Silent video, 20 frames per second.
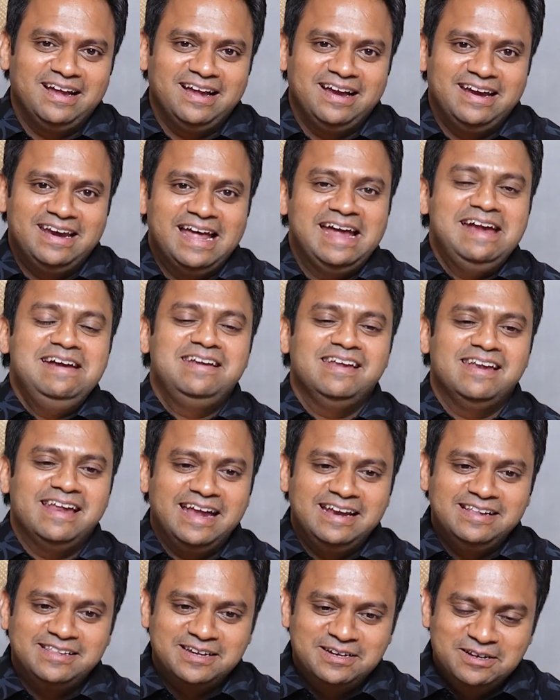
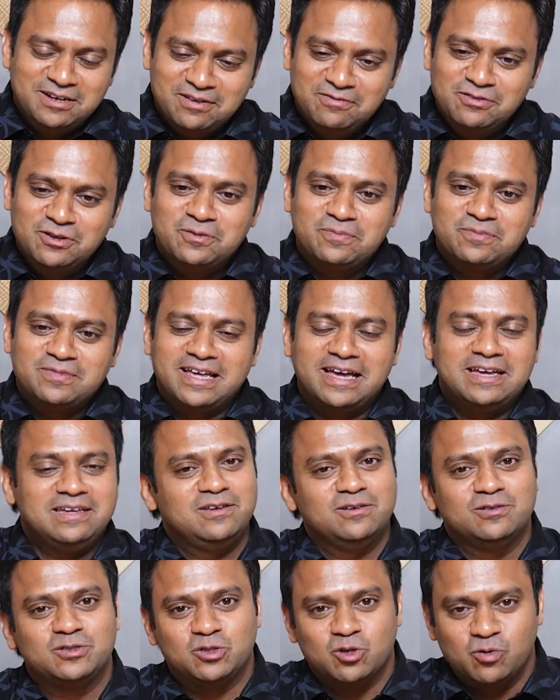99th interview. Thank
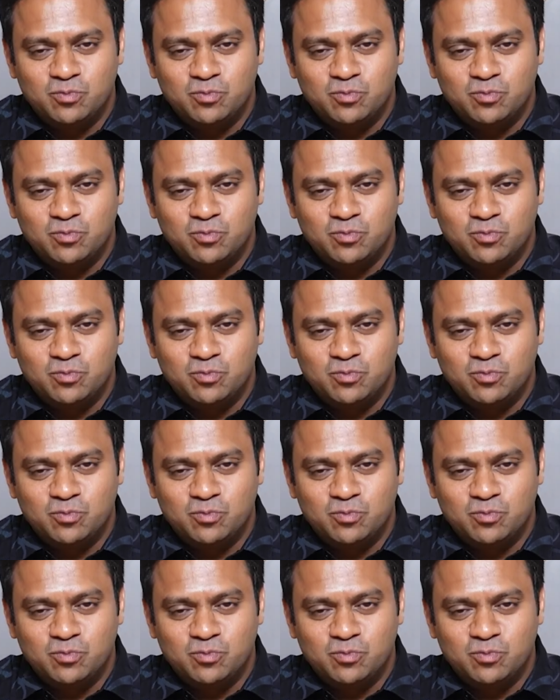you so